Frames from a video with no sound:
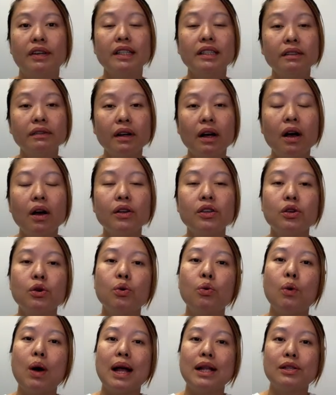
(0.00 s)
of all, you
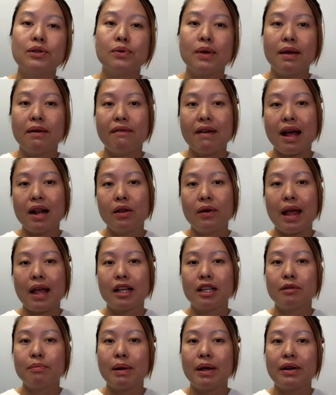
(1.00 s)
want to evaluate
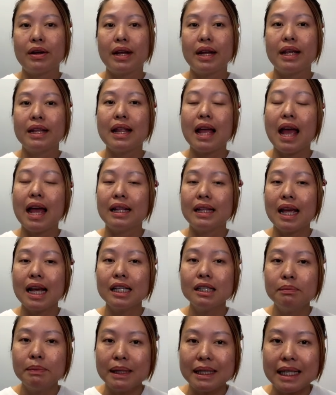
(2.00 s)
experience and
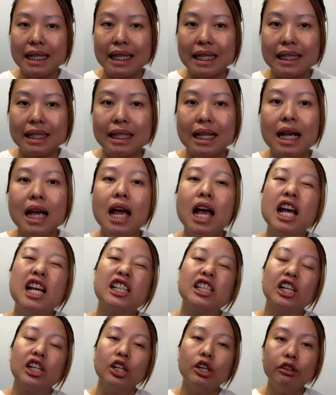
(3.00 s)
expertise.
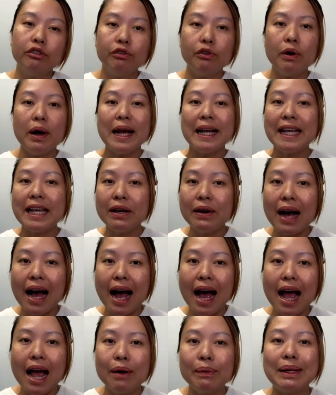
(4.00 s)
So look for a
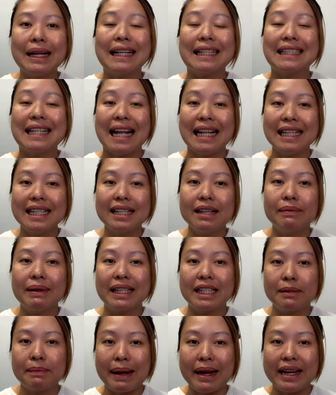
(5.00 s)
QI with extensive
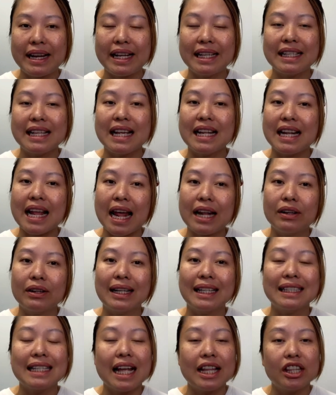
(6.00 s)
experience in
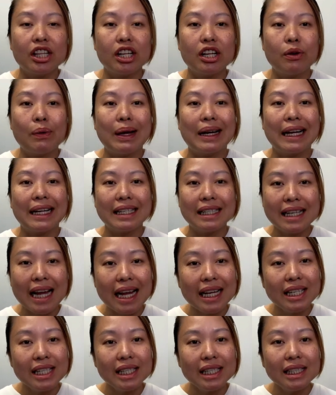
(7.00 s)
handling 1031
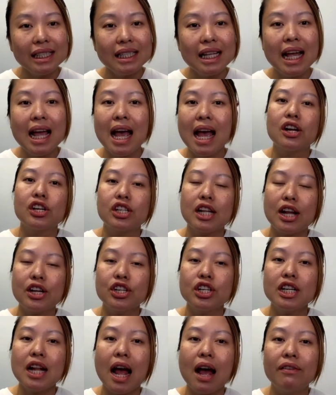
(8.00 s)
exchanges. They
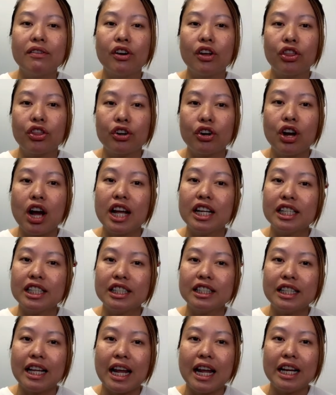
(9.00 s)
should have a thorough
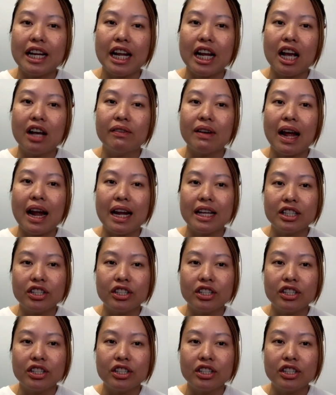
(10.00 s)
understanding of IRS